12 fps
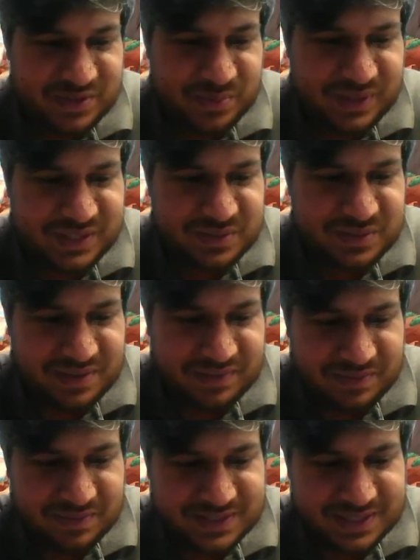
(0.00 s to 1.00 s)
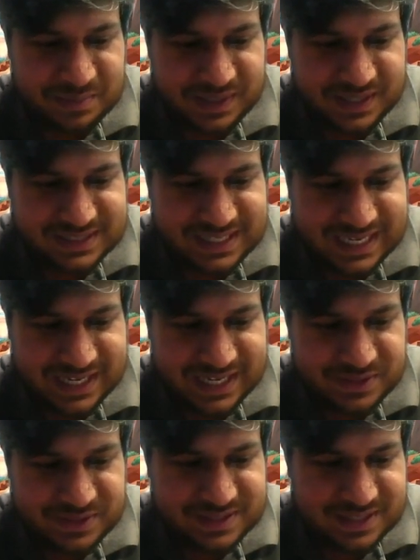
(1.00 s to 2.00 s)
we do have other sync pairs that
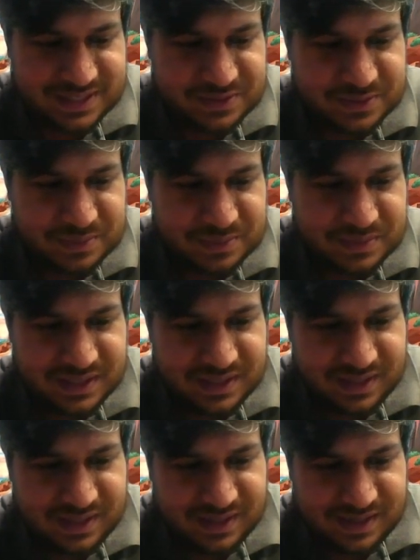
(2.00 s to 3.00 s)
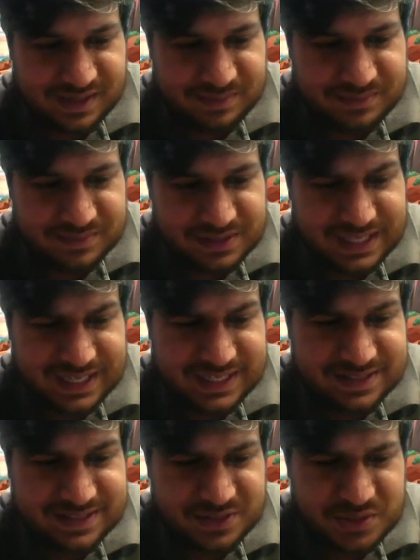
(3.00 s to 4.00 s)
can use sandstorm. So that
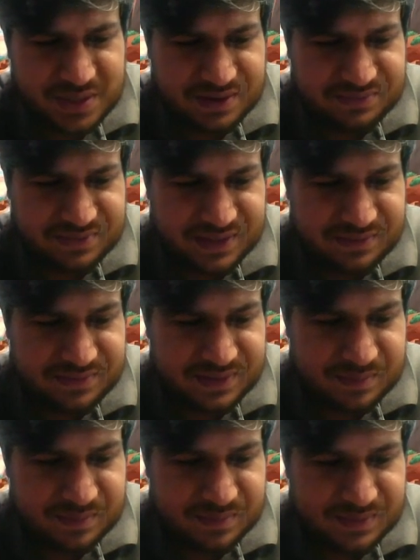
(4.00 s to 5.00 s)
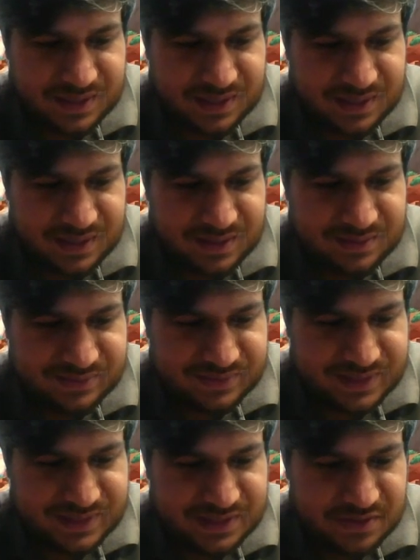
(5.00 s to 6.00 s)
is 2 out of 5.
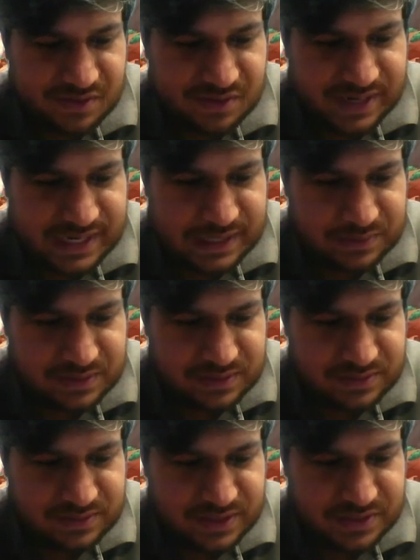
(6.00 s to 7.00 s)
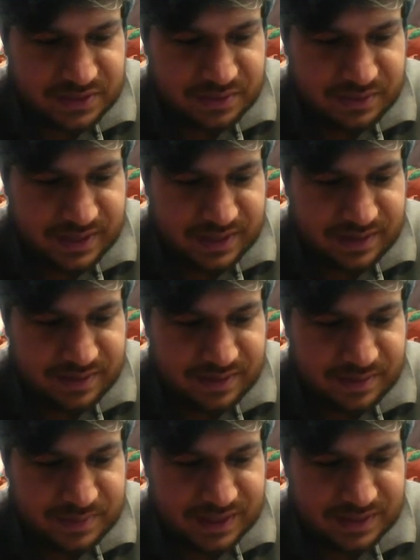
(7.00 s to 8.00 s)
There's not else you could do here.
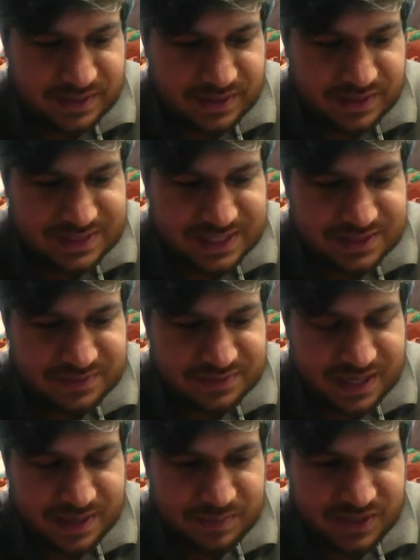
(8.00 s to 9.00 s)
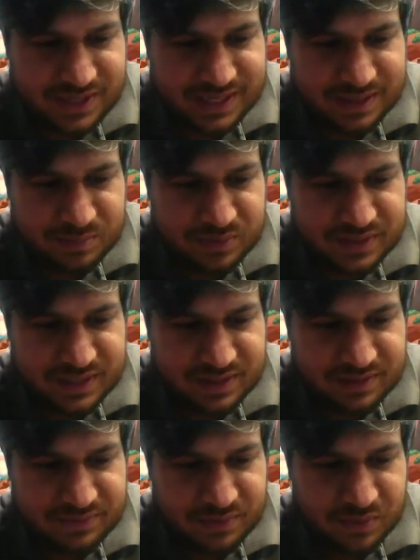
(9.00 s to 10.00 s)
I mean, Sands of Time you can put in
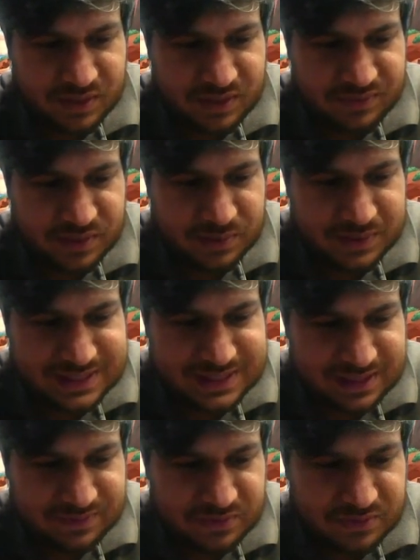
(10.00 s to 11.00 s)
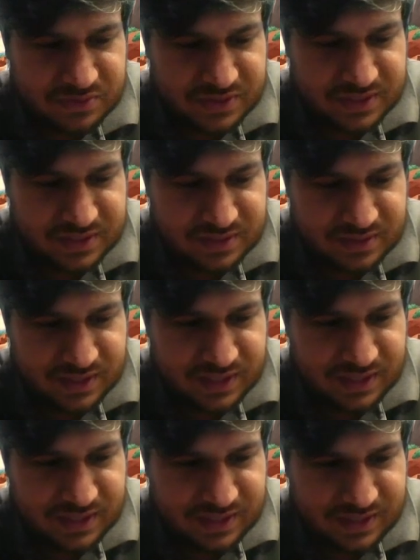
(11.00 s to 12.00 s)
there if you want. If you don't want Sand Fortress
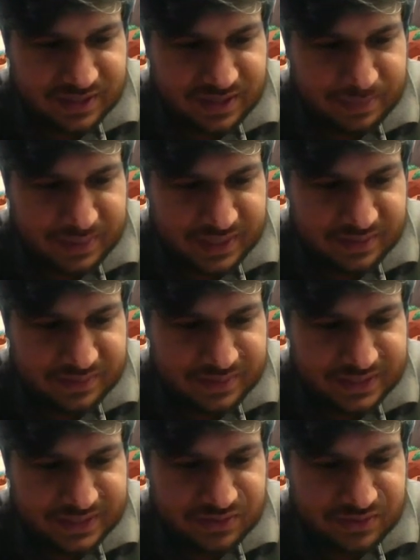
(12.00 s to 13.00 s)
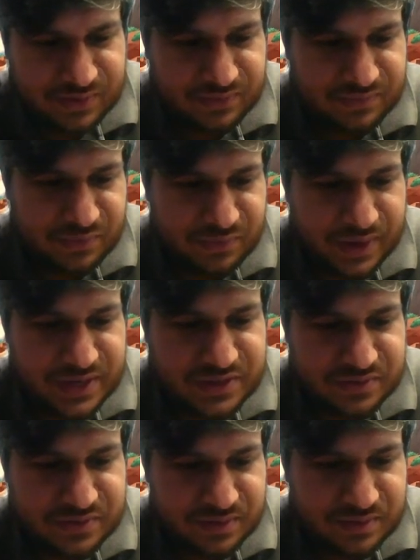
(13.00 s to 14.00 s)
up here, and then you've got 4
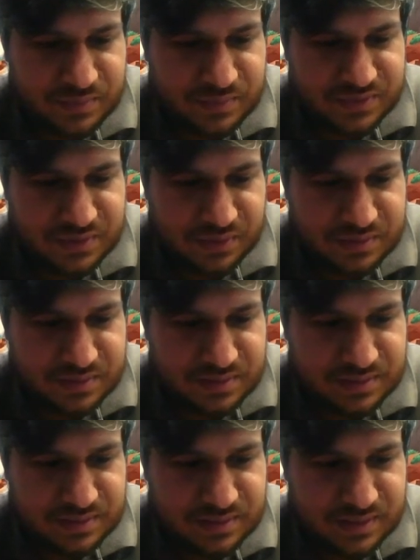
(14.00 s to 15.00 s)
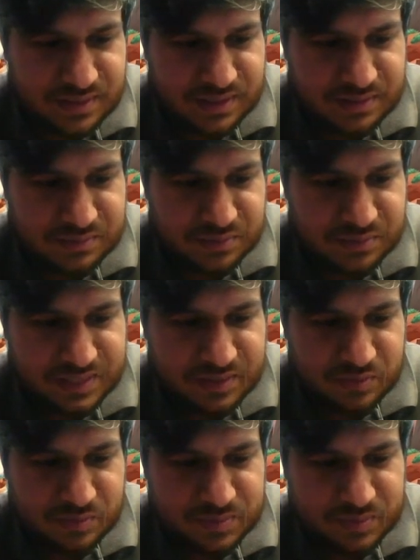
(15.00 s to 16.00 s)
extra move slots, or
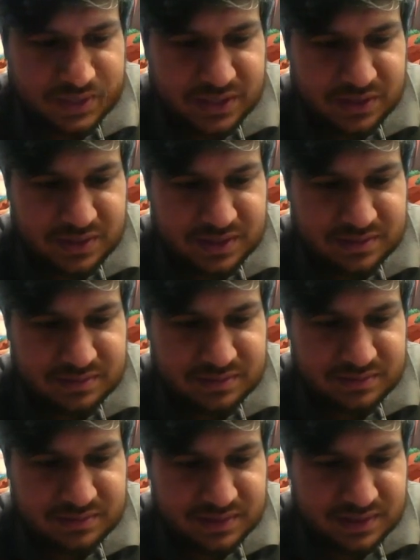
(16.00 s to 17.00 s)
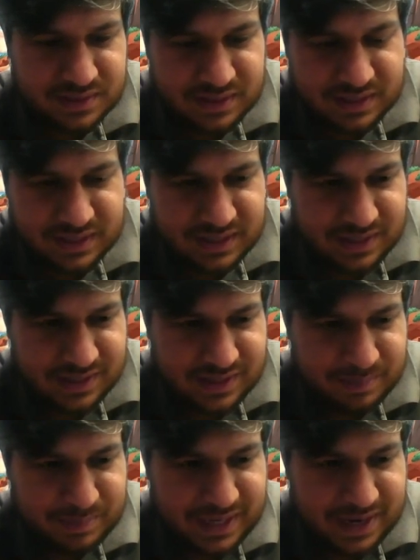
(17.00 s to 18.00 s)
sync orbs where you can
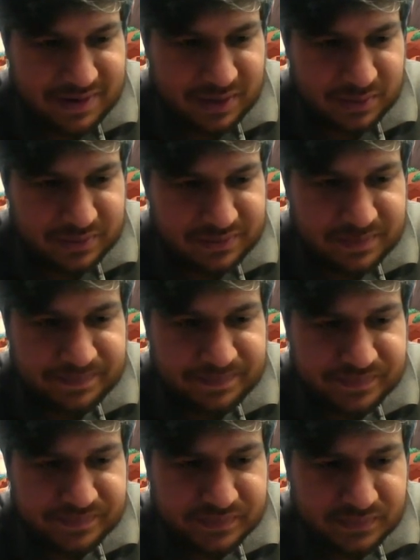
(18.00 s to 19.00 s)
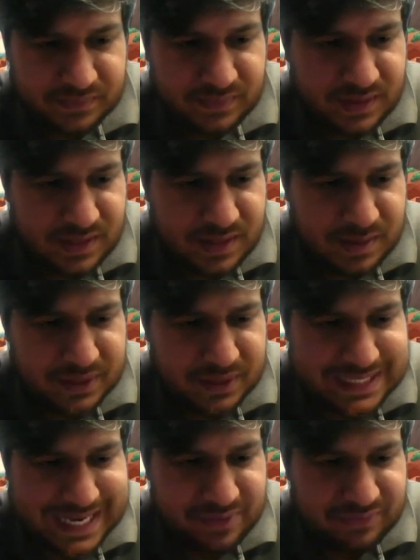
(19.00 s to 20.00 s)
play around with.
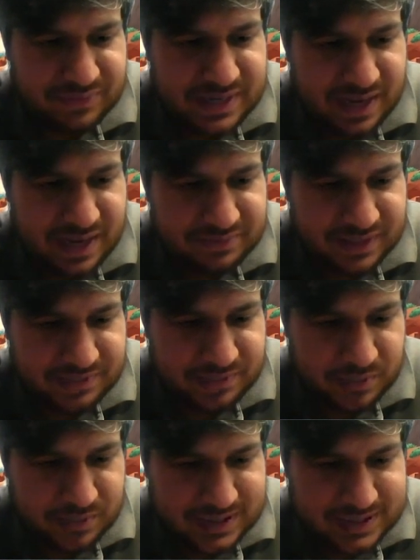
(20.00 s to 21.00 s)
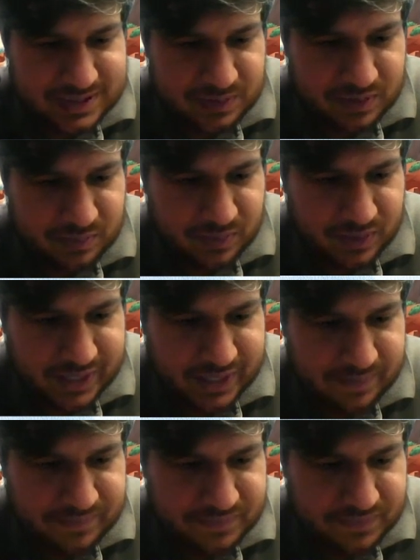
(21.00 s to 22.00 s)
But at 3 out of 5, let's see what we
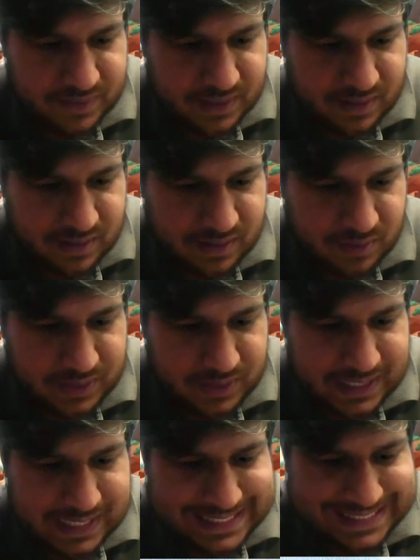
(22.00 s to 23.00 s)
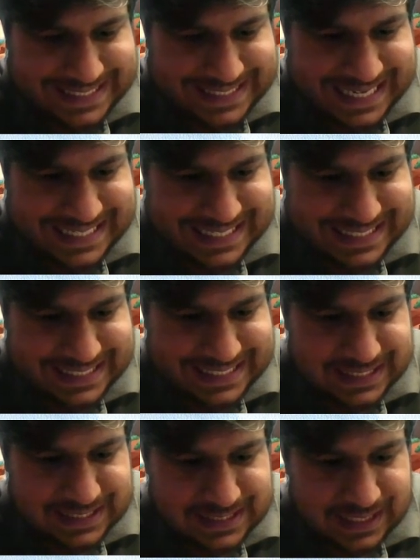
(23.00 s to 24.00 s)
get. We get Sand
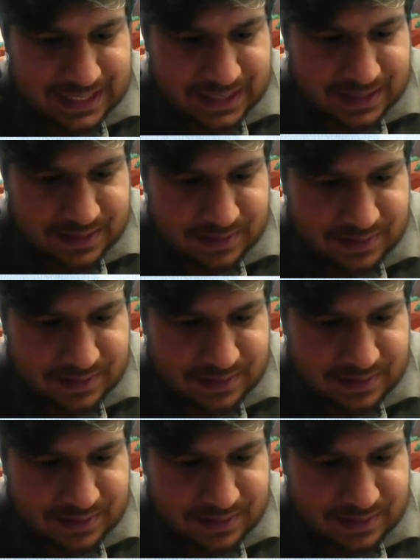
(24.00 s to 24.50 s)
Sync.